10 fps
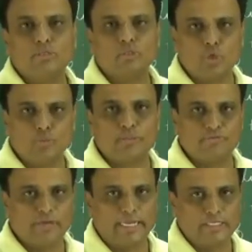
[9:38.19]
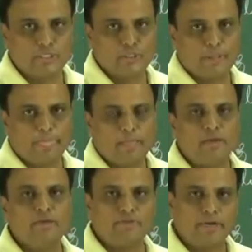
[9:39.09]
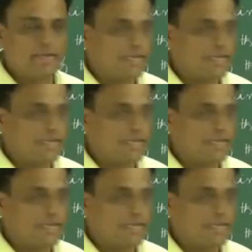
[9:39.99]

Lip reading: slopes of a lines, different